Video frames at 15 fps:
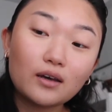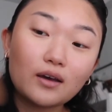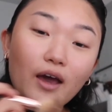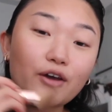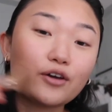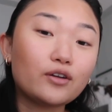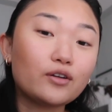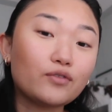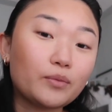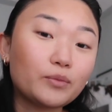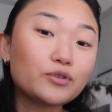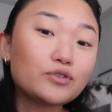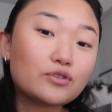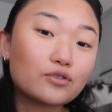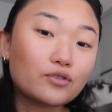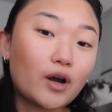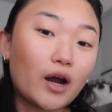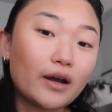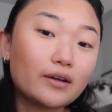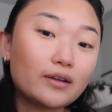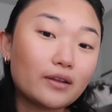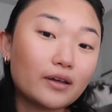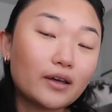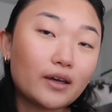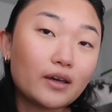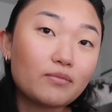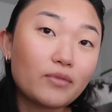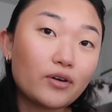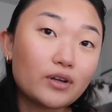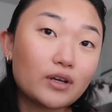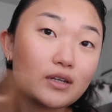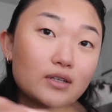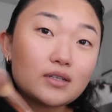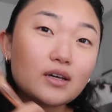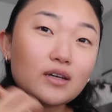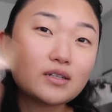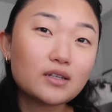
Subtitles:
I could have almost cried thinking about it.